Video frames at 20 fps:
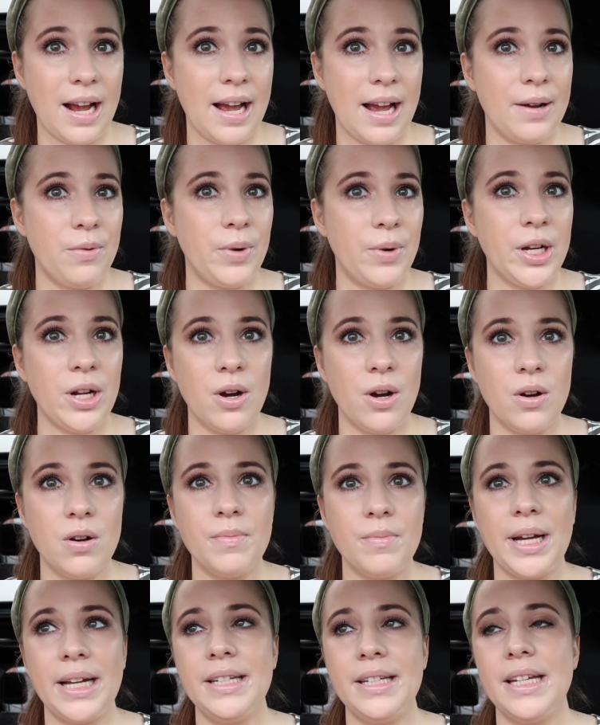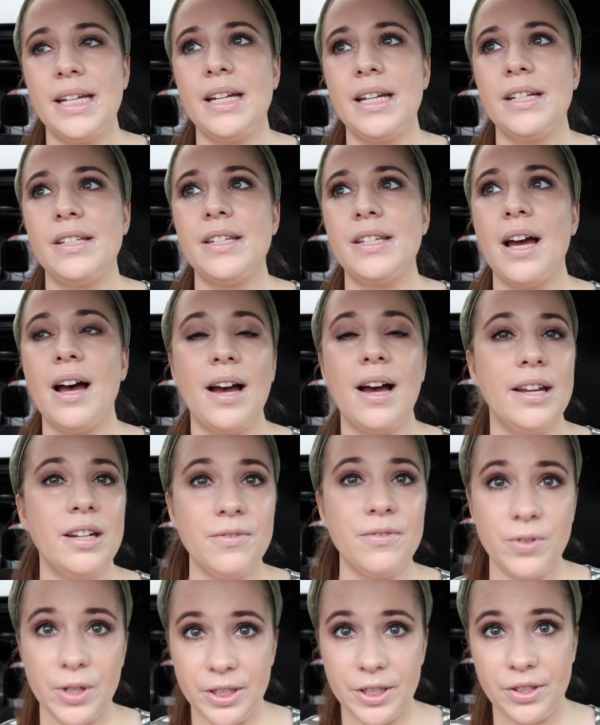I went home, I did a ton
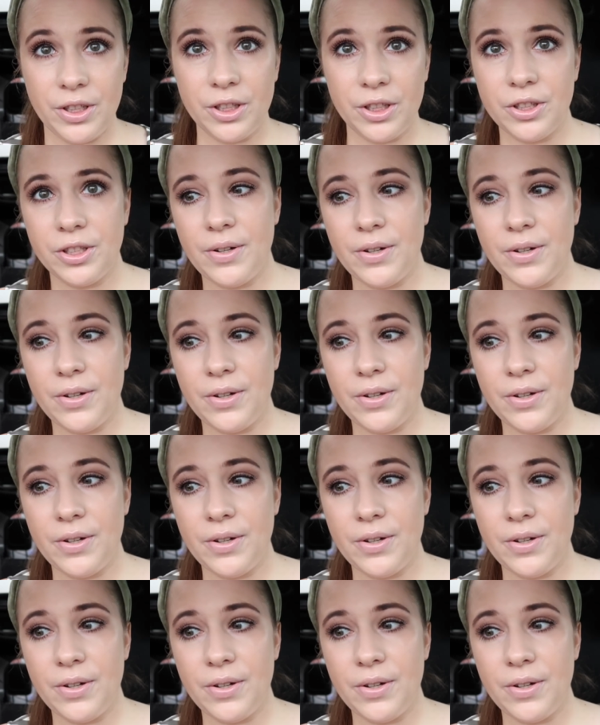of research.